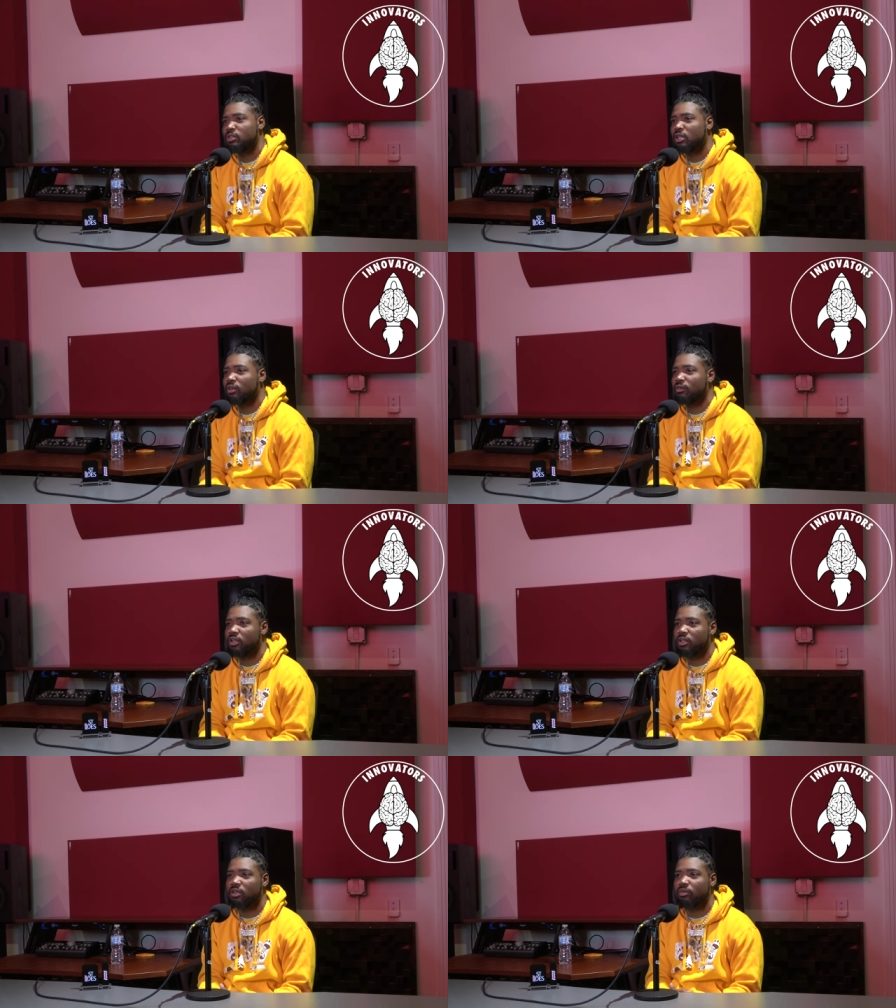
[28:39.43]
We trying to
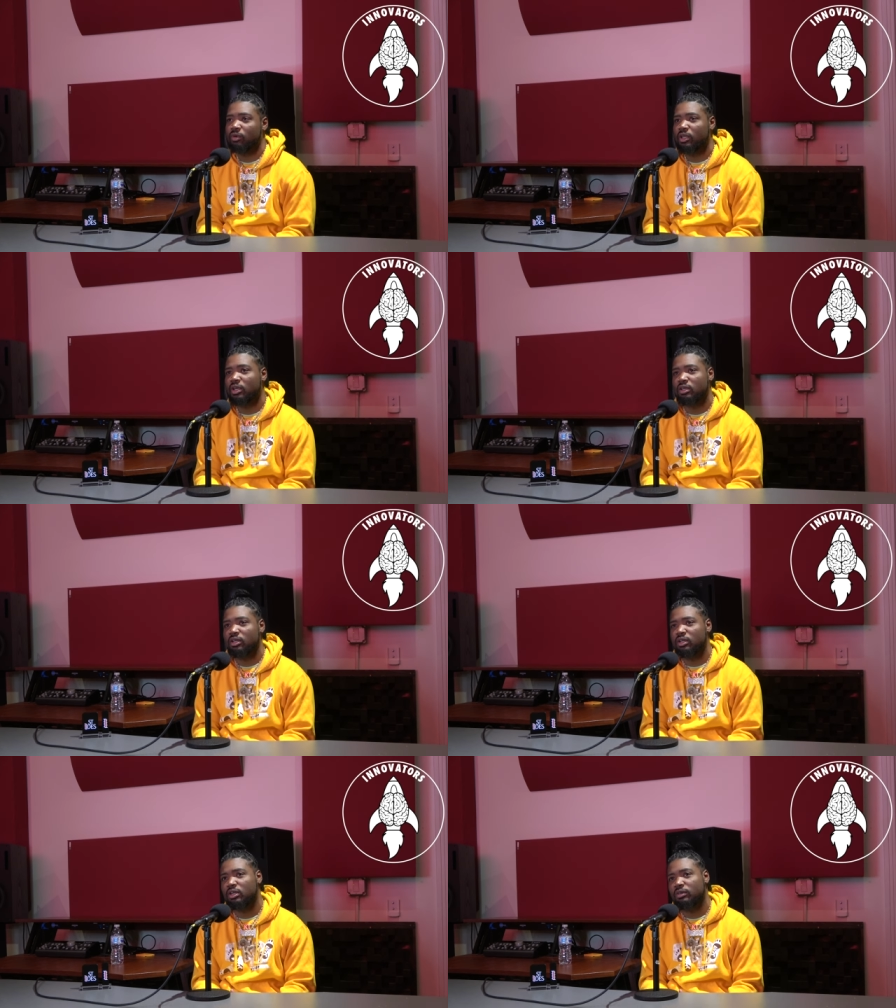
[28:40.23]
uh, work out,
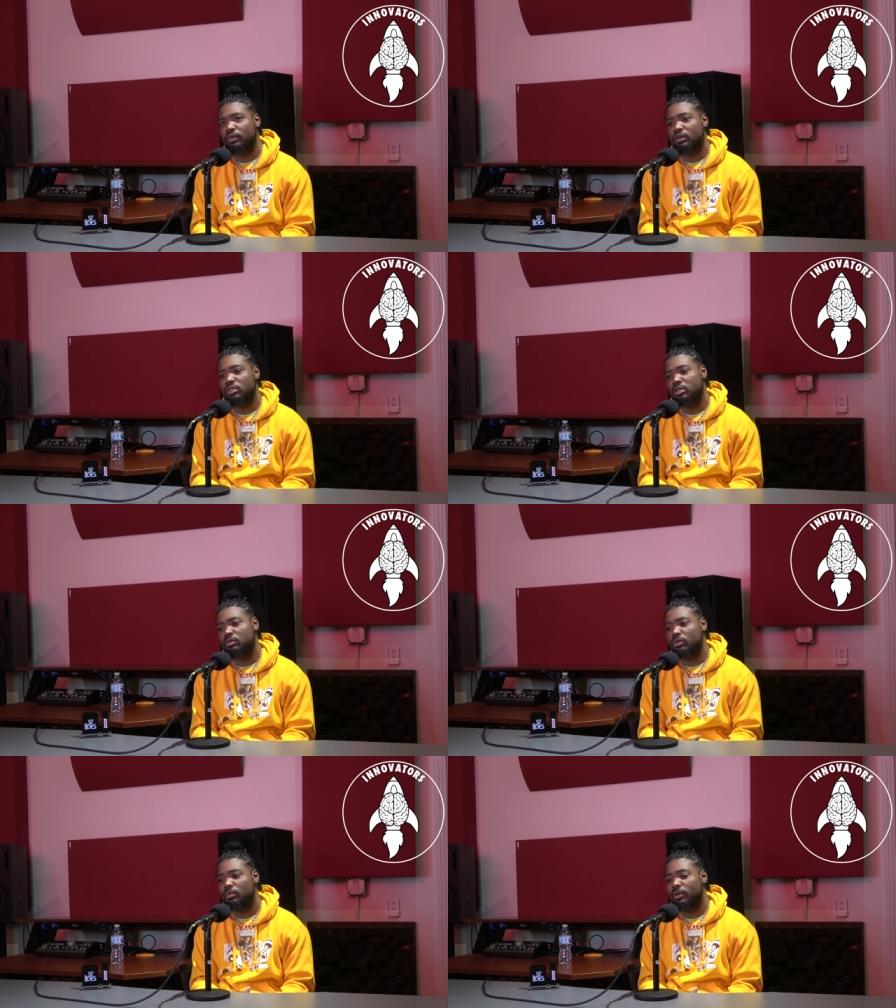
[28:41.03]
uh, focus
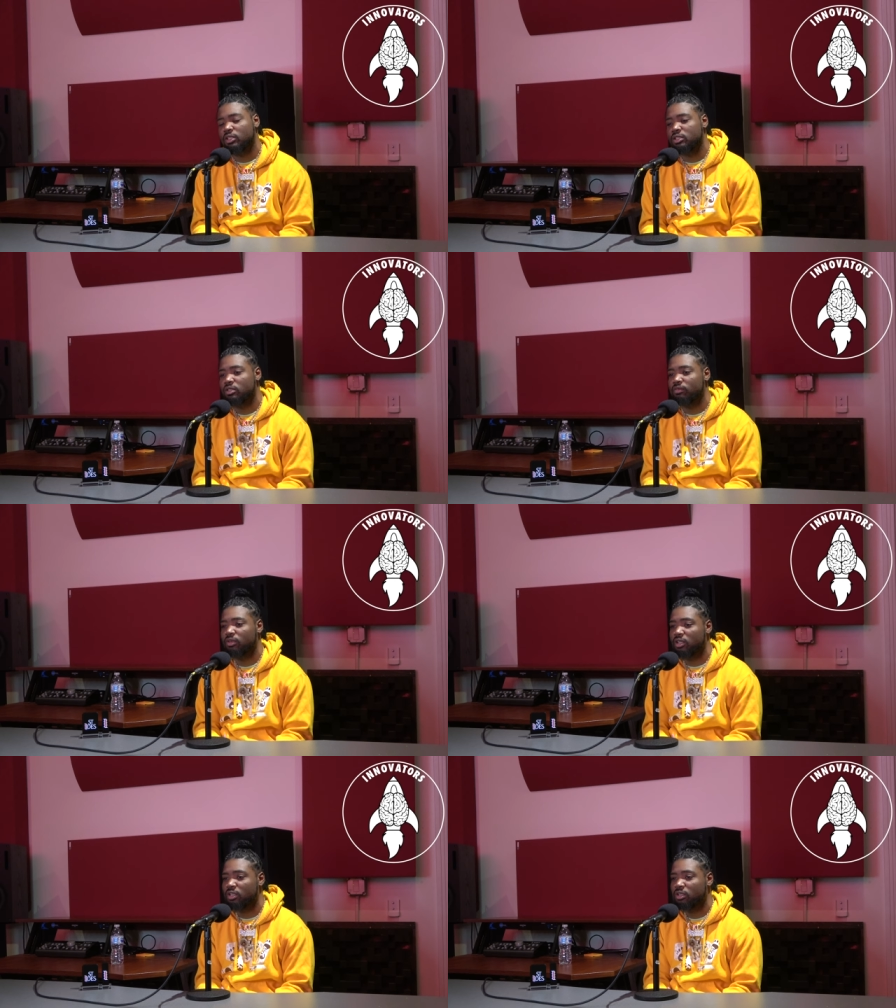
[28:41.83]
on when we about to shoot the
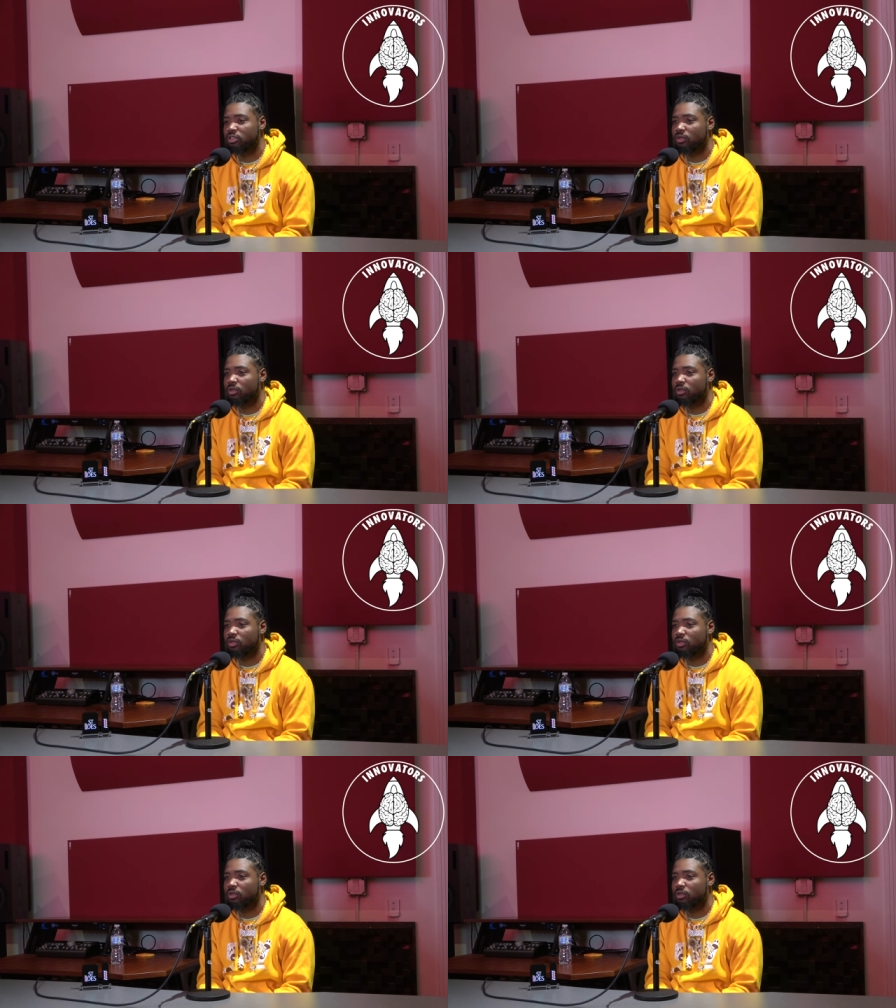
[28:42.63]
video.